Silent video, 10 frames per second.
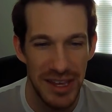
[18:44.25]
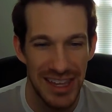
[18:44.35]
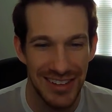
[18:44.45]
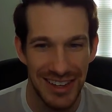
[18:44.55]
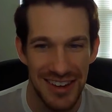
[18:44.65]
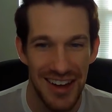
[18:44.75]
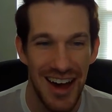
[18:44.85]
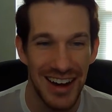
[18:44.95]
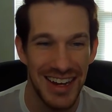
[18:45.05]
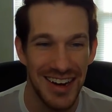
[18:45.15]
We killed a
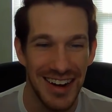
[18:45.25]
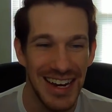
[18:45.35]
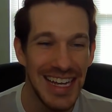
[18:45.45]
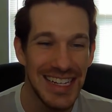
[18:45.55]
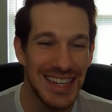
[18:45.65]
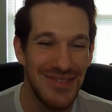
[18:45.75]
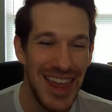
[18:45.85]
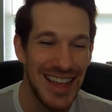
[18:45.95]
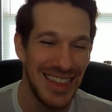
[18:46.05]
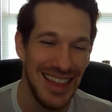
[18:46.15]
knot here to
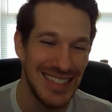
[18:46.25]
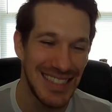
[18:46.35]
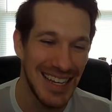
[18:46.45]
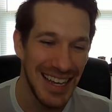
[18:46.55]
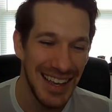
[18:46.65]
make this.